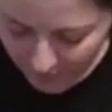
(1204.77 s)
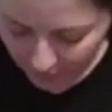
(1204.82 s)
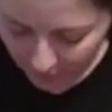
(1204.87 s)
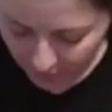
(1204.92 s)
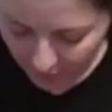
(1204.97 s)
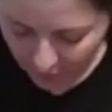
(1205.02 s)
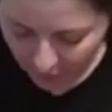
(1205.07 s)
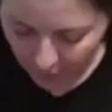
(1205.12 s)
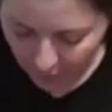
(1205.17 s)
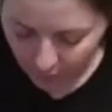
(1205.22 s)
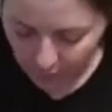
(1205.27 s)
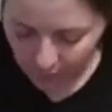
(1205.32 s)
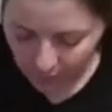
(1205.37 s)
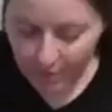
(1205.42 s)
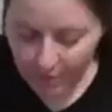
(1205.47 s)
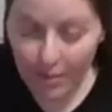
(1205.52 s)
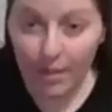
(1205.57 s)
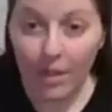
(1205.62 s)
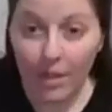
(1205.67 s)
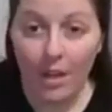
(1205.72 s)
Oh
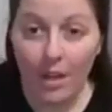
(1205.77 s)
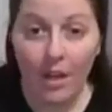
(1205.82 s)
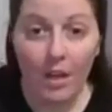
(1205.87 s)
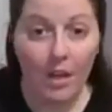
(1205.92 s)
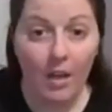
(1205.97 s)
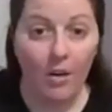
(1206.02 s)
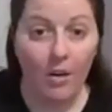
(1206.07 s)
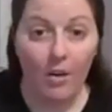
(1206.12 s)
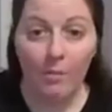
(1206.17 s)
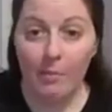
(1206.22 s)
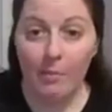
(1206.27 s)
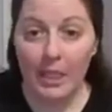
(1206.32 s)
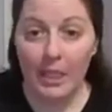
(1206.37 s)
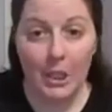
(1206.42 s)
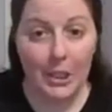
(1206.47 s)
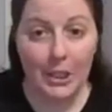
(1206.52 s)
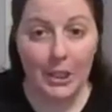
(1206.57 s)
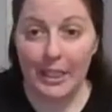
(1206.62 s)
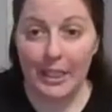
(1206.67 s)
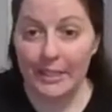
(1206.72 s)
my
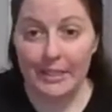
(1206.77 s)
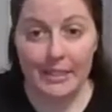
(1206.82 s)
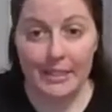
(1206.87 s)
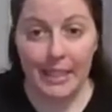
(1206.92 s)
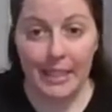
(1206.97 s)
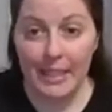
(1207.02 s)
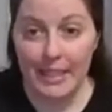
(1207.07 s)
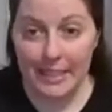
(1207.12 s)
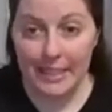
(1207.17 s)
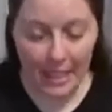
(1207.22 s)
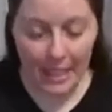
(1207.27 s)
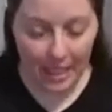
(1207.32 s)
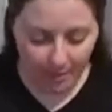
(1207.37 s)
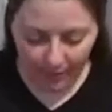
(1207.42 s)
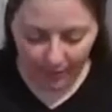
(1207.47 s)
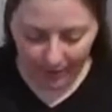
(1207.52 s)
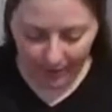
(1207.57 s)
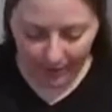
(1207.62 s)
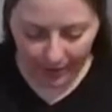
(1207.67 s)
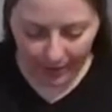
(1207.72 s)
goodness. He's going to
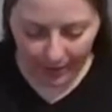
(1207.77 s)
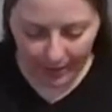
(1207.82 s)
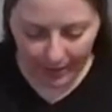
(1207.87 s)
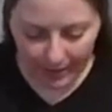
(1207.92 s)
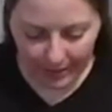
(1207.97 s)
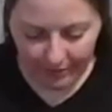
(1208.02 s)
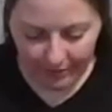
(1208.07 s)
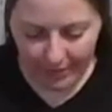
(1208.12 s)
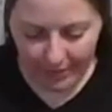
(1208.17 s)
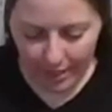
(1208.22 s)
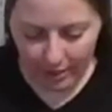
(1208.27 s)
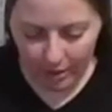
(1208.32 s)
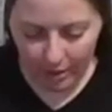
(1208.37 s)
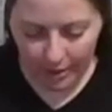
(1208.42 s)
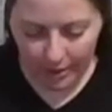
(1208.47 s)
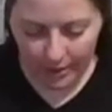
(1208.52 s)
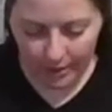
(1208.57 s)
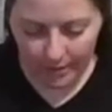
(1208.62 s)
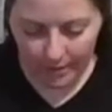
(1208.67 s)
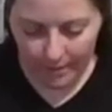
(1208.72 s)
be really funny
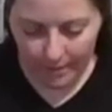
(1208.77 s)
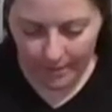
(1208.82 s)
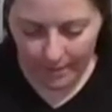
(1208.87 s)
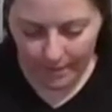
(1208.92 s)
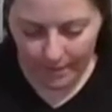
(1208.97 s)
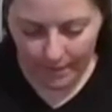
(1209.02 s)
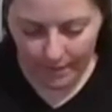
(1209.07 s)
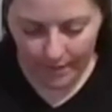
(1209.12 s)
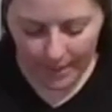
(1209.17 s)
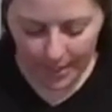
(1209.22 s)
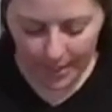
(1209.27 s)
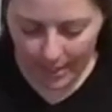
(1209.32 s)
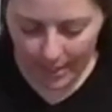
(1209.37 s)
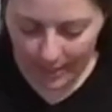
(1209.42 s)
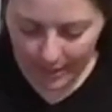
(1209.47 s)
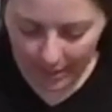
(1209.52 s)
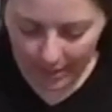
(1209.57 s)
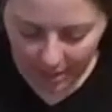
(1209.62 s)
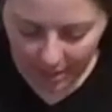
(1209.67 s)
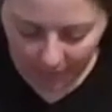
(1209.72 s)
looking.
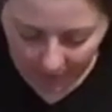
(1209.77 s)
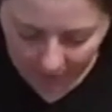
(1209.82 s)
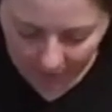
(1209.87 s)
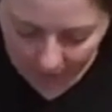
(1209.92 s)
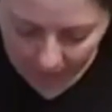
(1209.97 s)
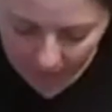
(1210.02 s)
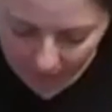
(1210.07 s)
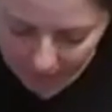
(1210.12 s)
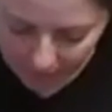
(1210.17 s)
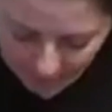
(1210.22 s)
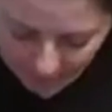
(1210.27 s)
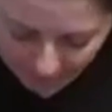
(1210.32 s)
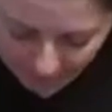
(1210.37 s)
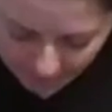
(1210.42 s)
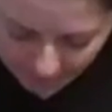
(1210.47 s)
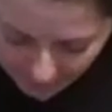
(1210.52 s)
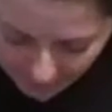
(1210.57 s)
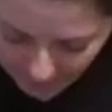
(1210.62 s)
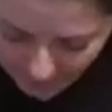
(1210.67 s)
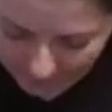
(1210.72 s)
He's going to be really
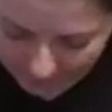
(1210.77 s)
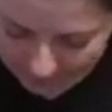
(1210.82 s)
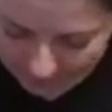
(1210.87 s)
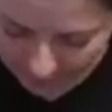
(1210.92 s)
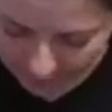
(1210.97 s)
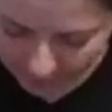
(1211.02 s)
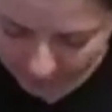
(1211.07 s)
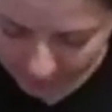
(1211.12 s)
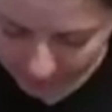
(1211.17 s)
funny looking.